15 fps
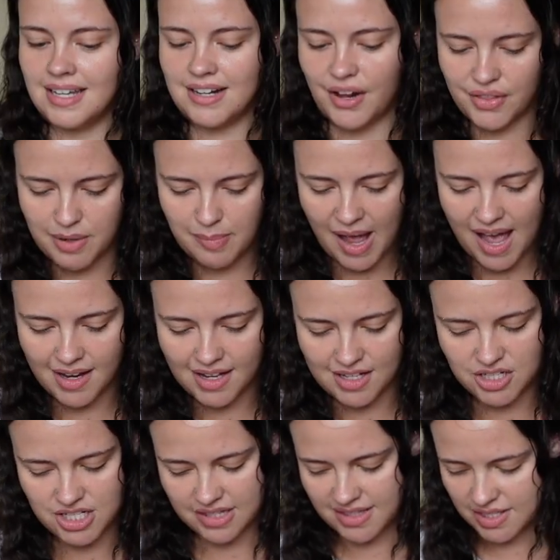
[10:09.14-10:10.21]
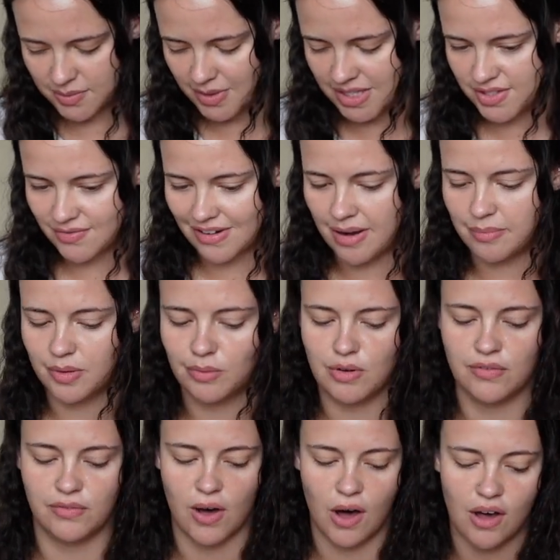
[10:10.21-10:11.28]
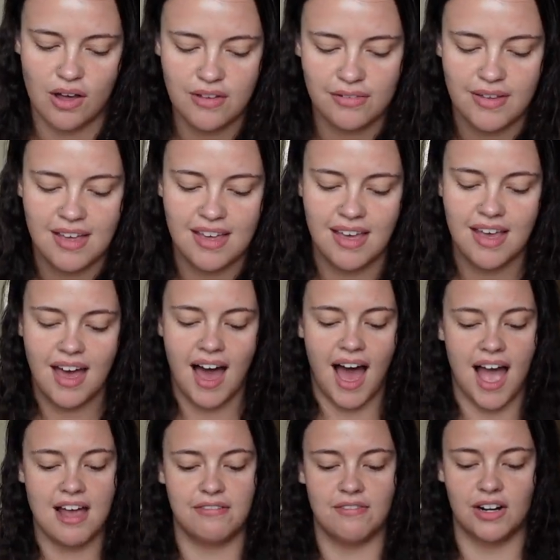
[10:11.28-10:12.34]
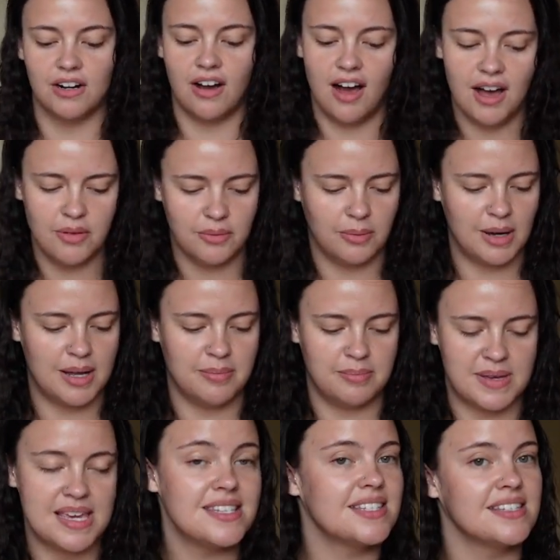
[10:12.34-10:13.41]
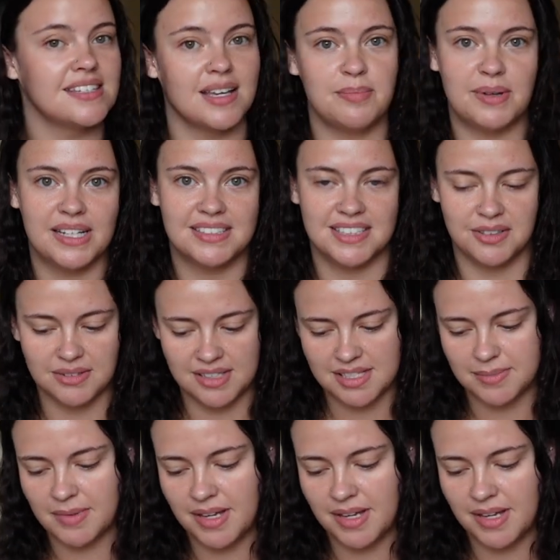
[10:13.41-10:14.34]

another package and this one's from Revolve. I forgot what pieces I picked up this